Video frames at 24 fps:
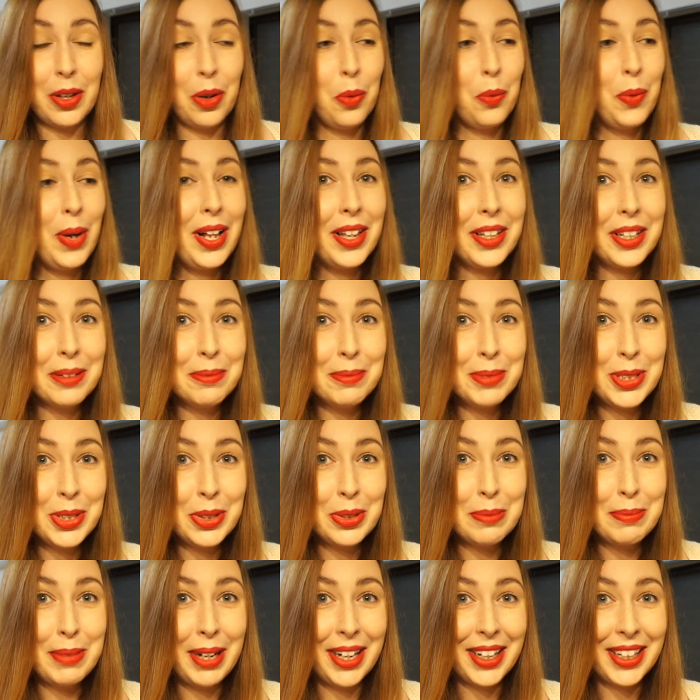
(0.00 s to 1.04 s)
Welcome to
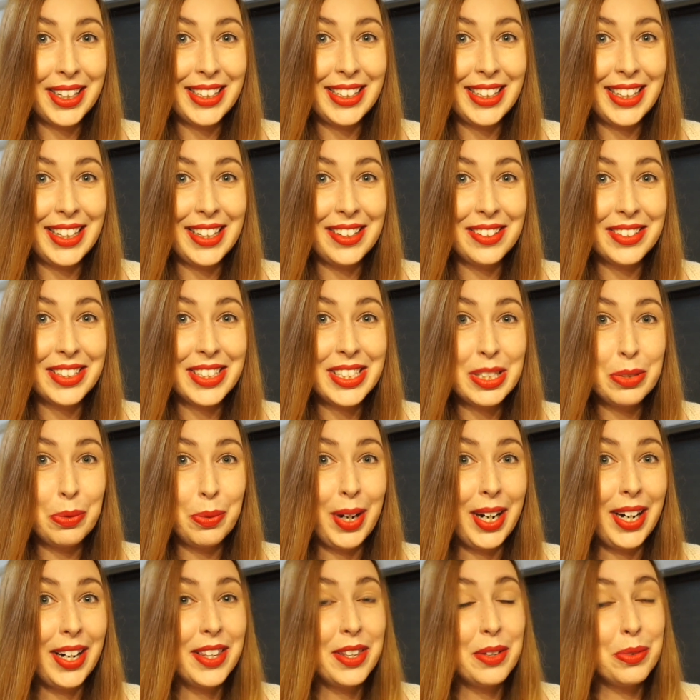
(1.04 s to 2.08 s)
American English,
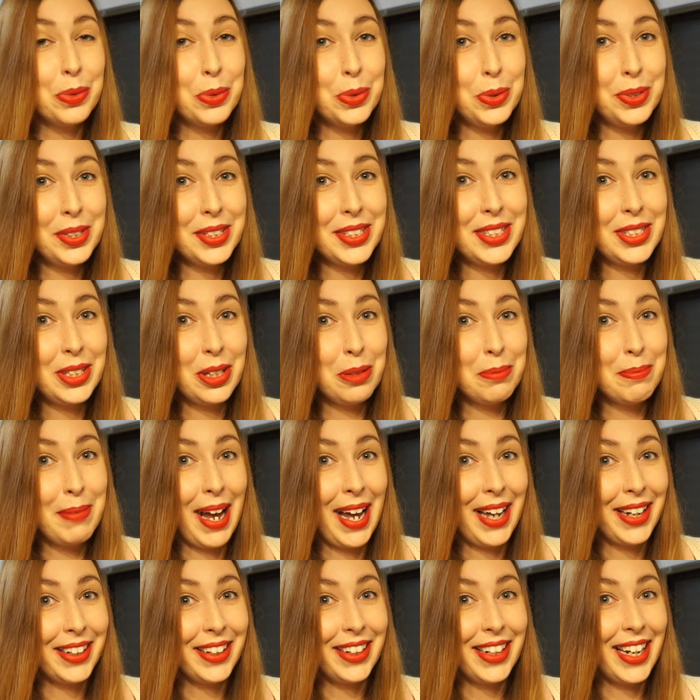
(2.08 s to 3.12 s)
where the rules don't
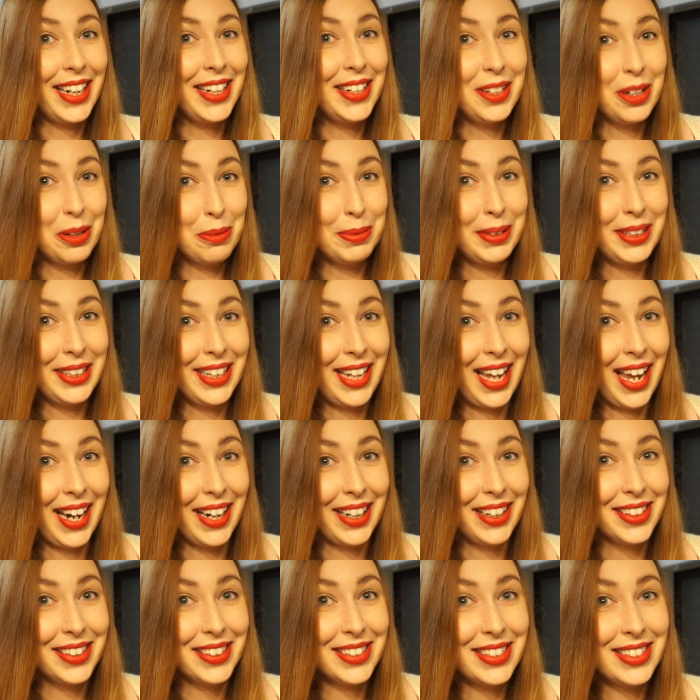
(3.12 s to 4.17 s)
matter and nobody
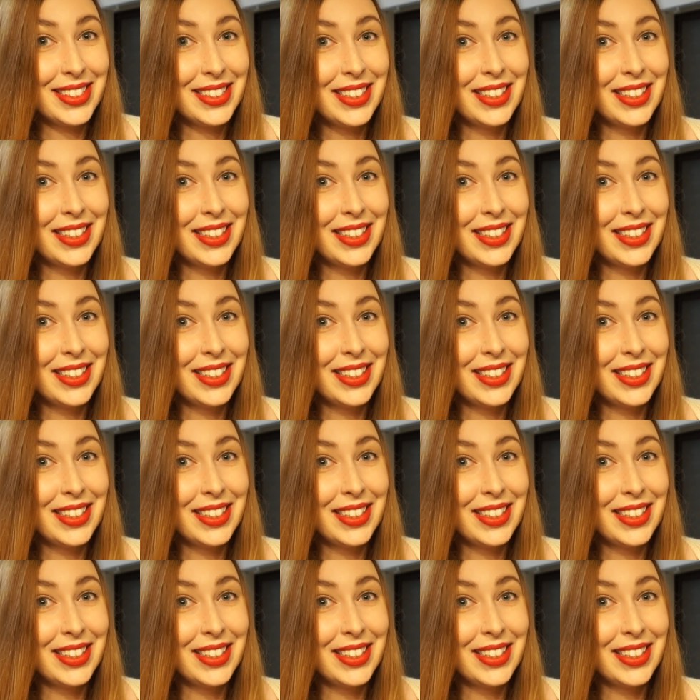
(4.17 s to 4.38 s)
cares.